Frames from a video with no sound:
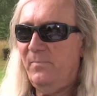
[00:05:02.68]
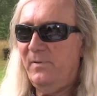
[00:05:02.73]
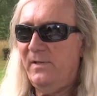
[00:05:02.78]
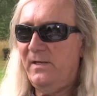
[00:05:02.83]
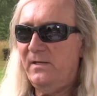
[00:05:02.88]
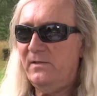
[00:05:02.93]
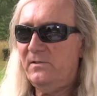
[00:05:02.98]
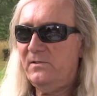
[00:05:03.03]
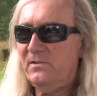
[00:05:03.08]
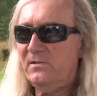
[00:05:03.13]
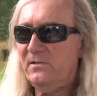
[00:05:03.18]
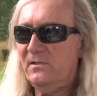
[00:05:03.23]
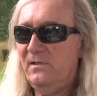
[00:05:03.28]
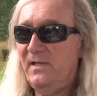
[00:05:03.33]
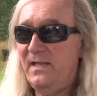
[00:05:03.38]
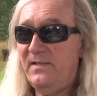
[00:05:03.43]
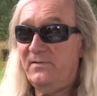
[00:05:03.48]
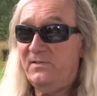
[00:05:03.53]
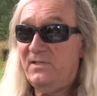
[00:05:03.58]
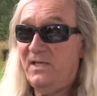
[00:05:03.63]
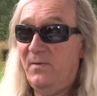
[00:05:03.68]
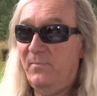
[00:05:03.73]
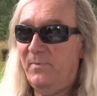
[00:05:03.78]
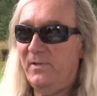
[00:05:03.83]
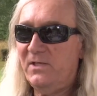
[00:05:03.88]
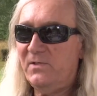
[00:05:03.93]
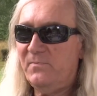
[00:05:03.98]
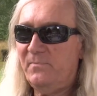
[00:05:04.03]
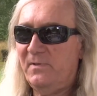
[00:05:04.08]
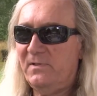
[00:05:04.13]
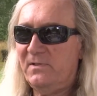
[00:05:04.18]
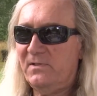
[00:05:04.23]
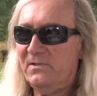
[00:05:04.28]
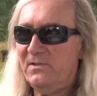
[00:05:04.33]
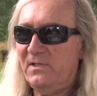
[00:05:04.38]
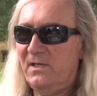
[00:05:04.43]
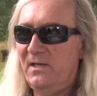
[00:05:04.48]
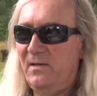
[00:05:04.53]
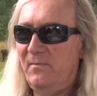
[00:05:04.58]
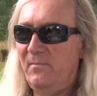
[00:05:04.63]
place, not the same place, but the
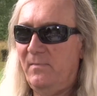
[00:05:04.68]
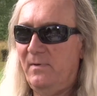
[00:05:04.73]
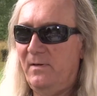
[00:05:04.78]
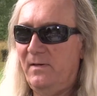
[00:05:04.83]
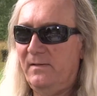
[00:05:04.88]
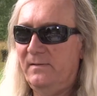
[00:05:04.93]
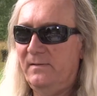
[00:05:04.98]
same